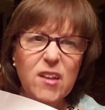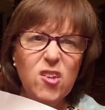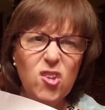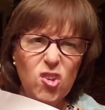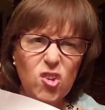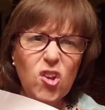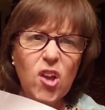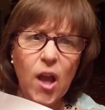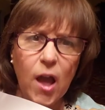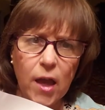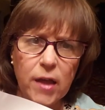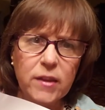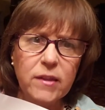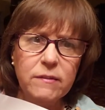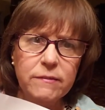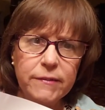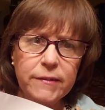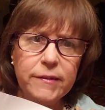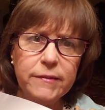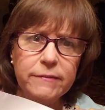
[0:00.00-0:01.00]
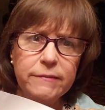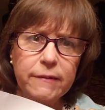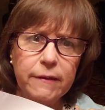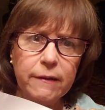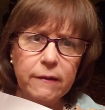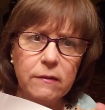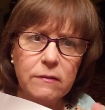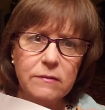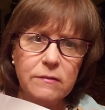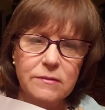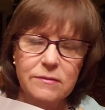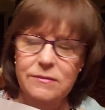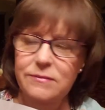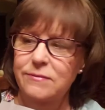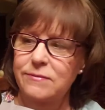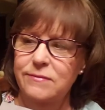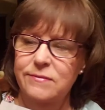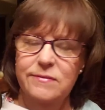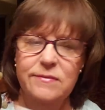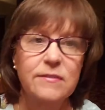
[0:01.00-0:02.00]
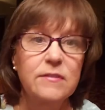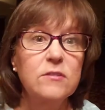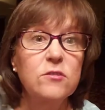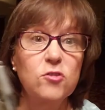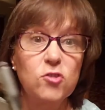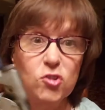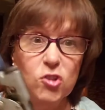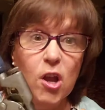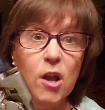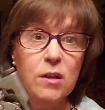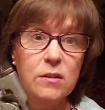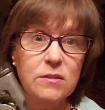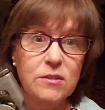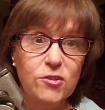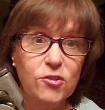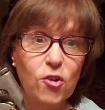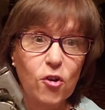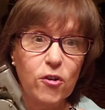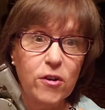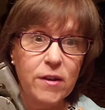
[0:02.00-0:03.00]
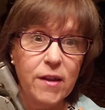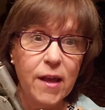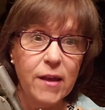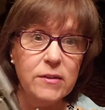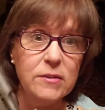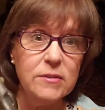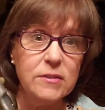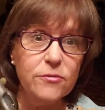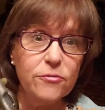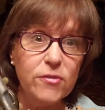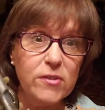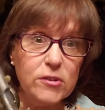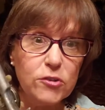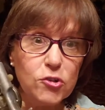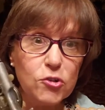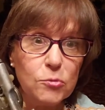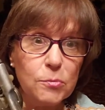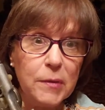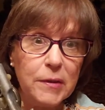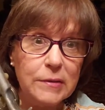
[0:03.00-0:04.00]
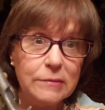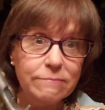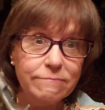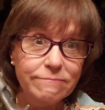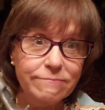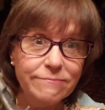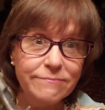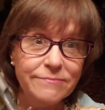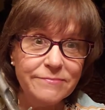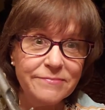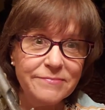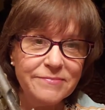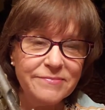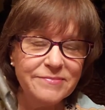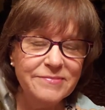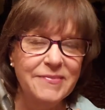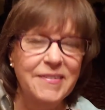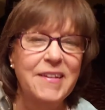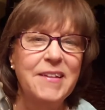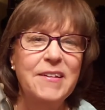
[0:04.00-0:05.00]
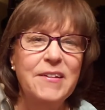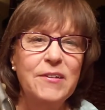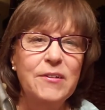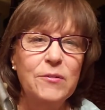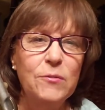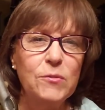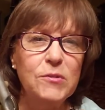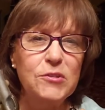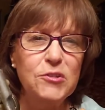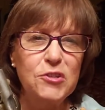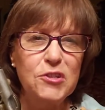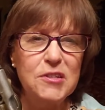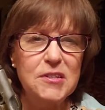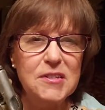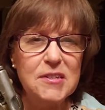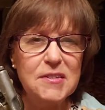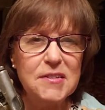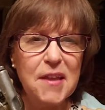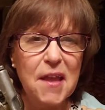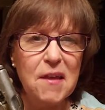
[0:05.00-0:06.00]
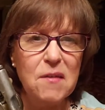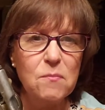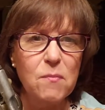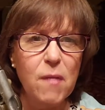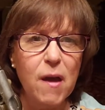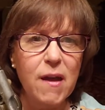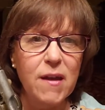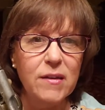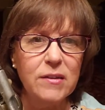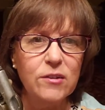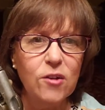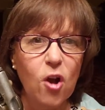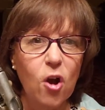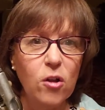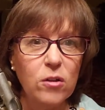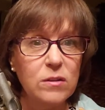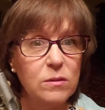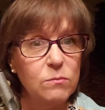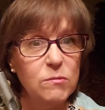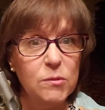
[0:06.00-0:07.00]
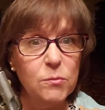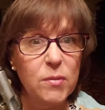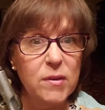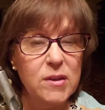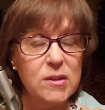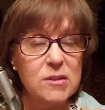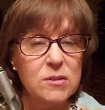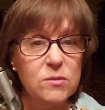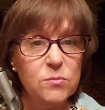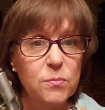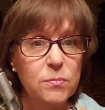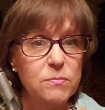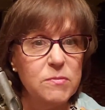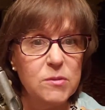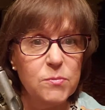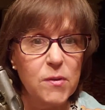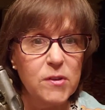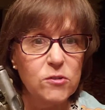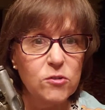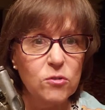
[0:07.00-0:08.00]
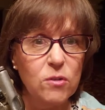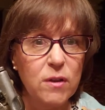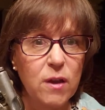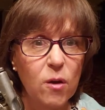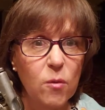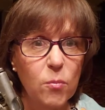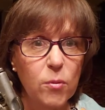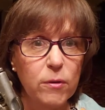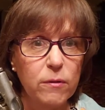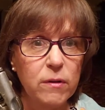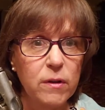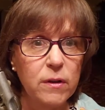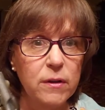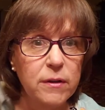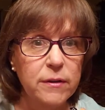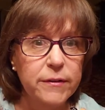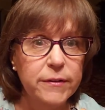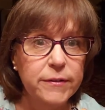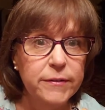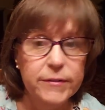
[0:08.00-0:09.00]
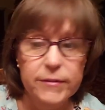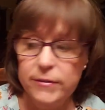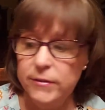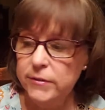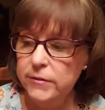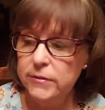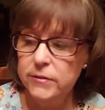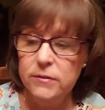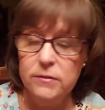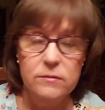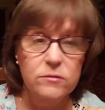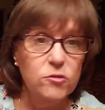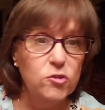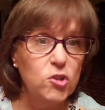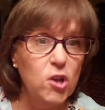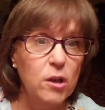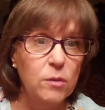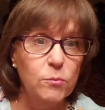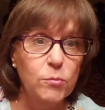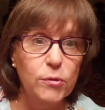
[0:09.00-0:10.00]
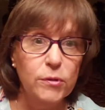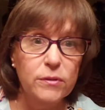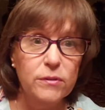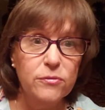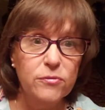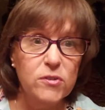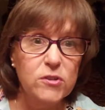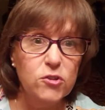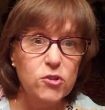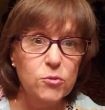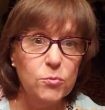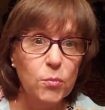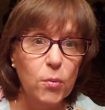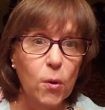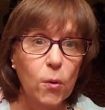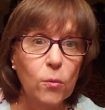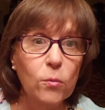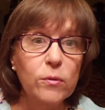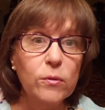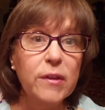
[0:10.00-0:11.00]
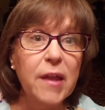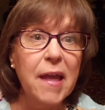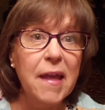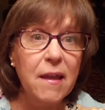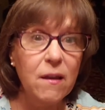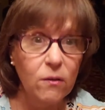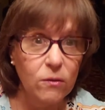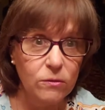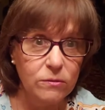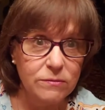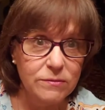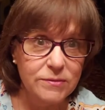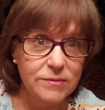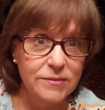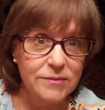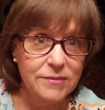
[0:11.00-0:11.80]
You got it, didn't you? John started out as a fisherman. When Jesus came by and called him to be his special helper, John put the fishing pole down.